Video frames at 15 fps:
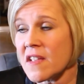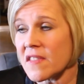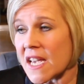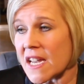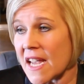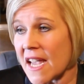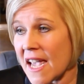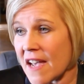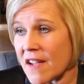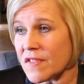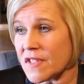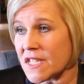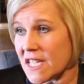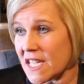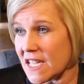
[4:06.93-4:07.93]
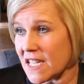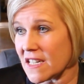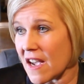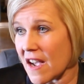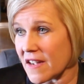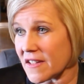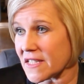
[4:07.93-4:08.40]
that have
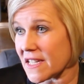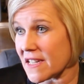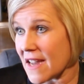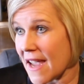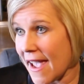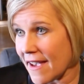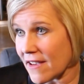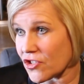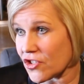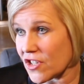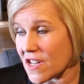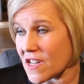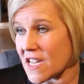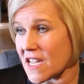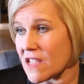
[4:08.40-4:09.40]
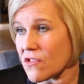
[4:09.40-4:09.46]
seen us in action.